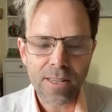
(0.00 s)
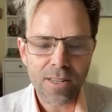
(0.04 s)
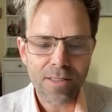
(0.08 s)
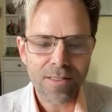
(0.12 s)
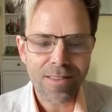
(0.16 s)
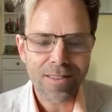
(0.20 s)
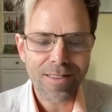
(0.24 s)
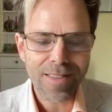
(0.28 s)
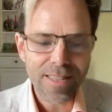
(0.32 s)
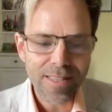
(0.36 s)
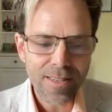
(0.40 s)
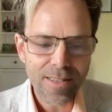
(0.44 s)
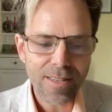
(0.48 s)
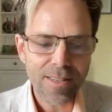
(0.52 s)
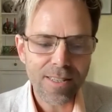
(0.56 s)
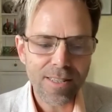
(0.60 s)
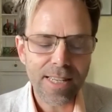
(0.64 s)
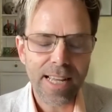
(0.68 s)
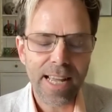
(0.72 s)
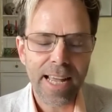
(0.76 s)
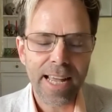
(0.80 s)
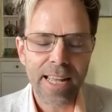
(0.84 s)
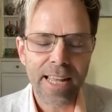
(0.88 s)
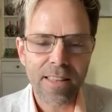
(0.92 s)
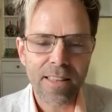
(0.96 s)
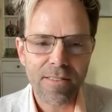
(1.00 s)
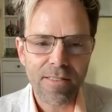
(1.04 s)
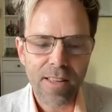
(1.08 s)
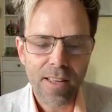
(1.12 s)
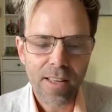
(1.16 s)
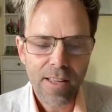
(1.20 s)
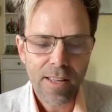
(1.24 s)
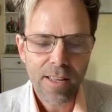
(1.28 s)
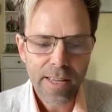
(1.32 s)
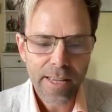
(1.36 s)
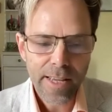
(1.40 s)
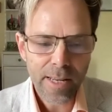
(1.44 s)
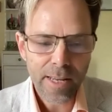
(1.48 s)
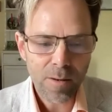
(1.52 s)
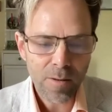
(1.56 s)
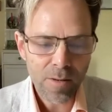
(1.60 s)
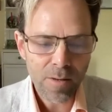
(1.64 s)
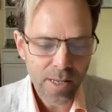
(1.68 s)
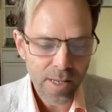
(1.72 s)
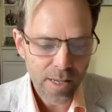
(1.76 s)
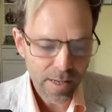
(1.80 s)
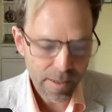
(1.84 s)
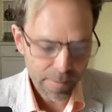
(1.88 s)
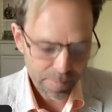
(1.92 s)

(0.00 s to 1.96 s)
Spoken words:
considered as in